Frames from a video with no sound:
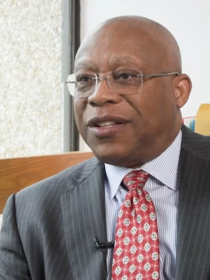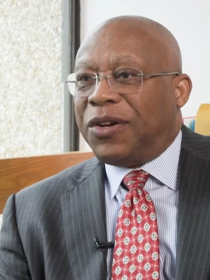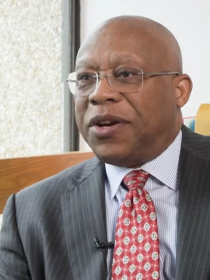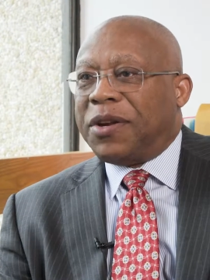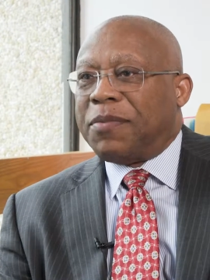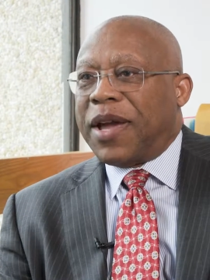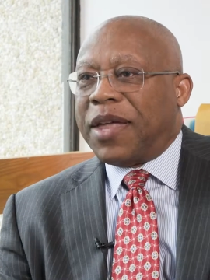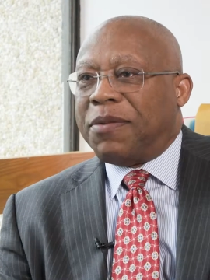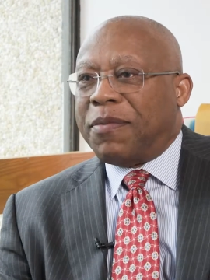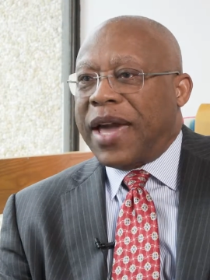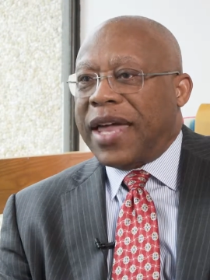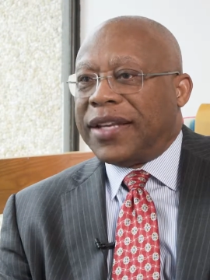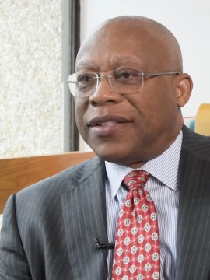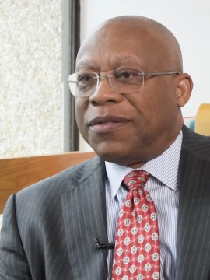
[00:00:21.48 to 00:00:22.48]
learning
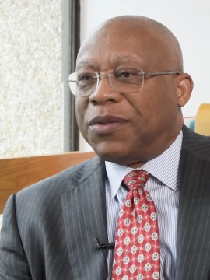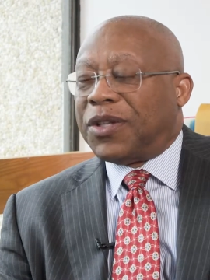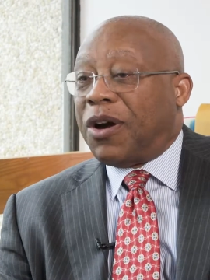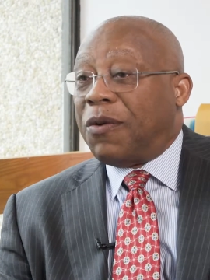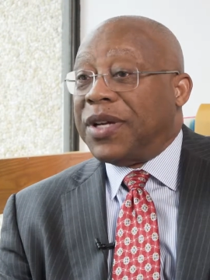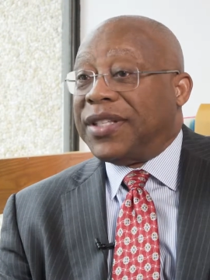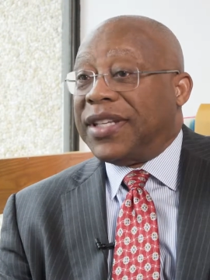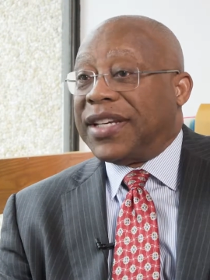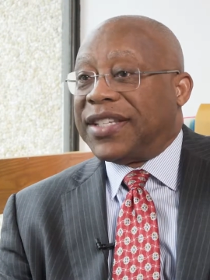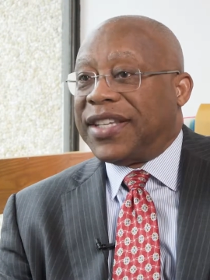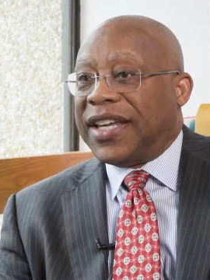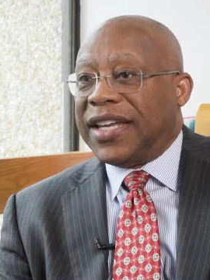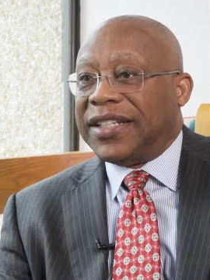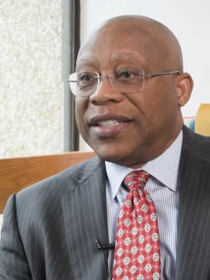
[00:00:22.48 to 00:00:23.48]
mathematics, it was always an
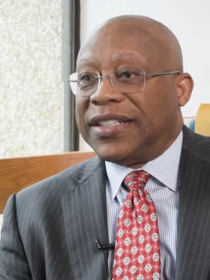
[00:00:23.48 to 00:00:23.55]
exciting